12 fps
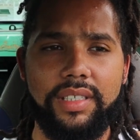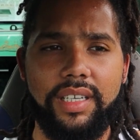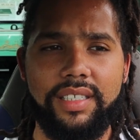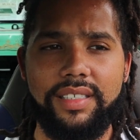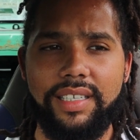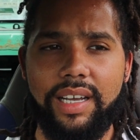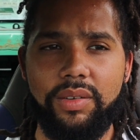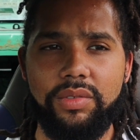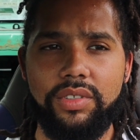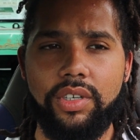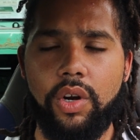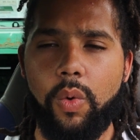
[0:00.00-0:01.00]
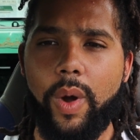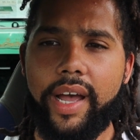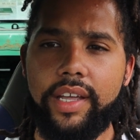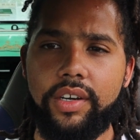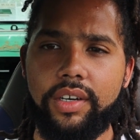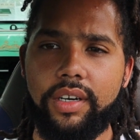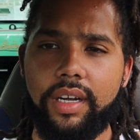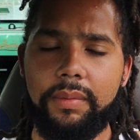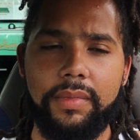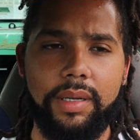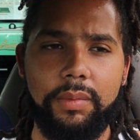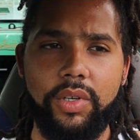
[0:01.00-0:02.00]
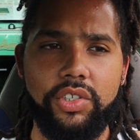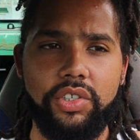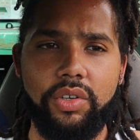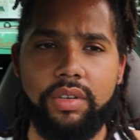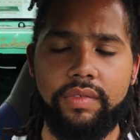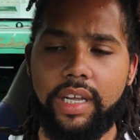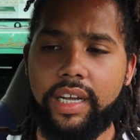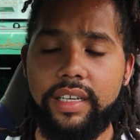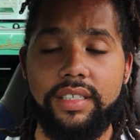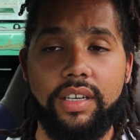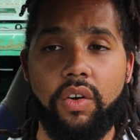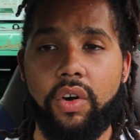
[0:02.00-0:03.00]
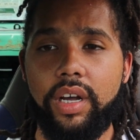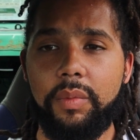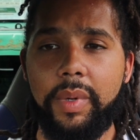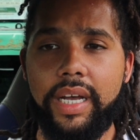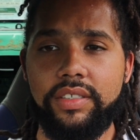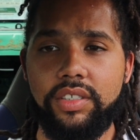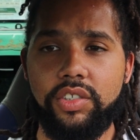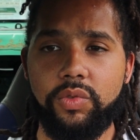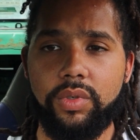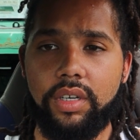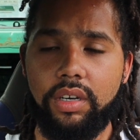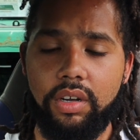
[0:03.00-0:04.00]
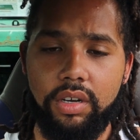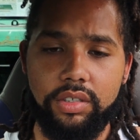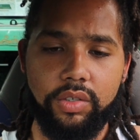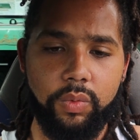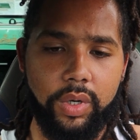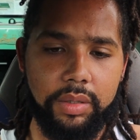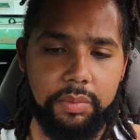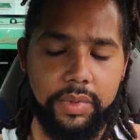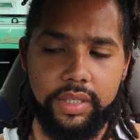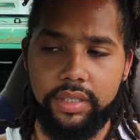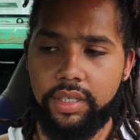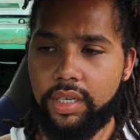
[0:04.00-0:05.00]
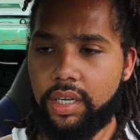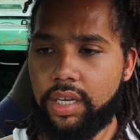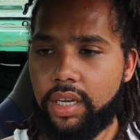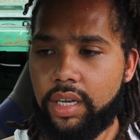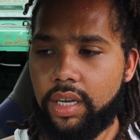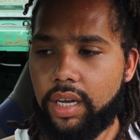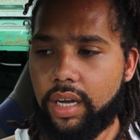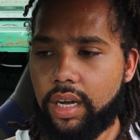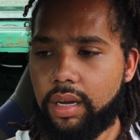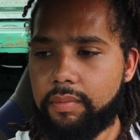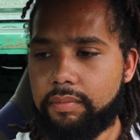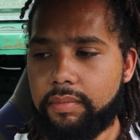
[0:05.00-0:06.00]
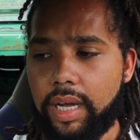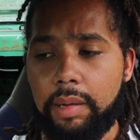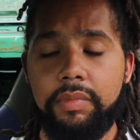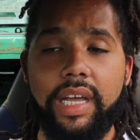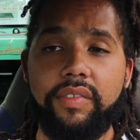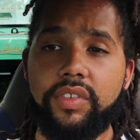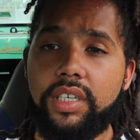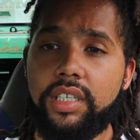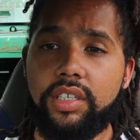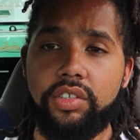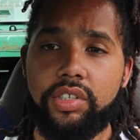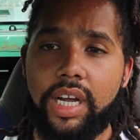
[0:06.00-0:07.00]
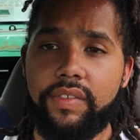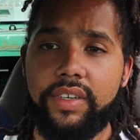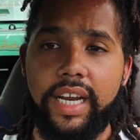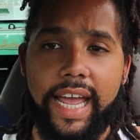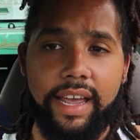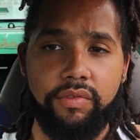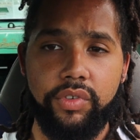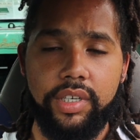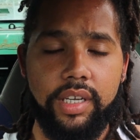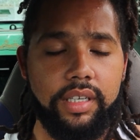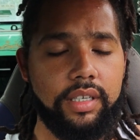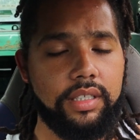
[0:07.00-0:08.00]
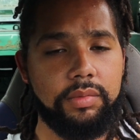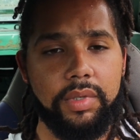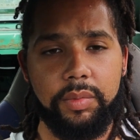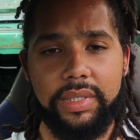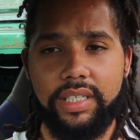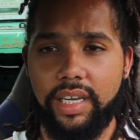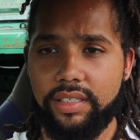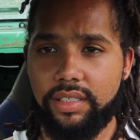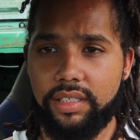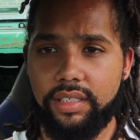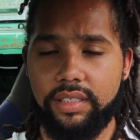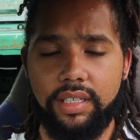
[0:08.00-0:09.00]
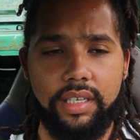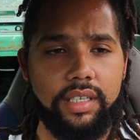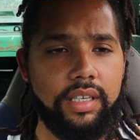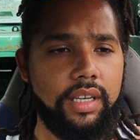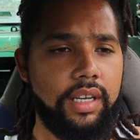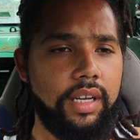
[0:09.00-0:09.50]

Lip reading: It sounds quieter. I'm not sure if, like I said, oil passages were clogged or what, but I'm definitely going to drive it every day because I'm going to be testing this thing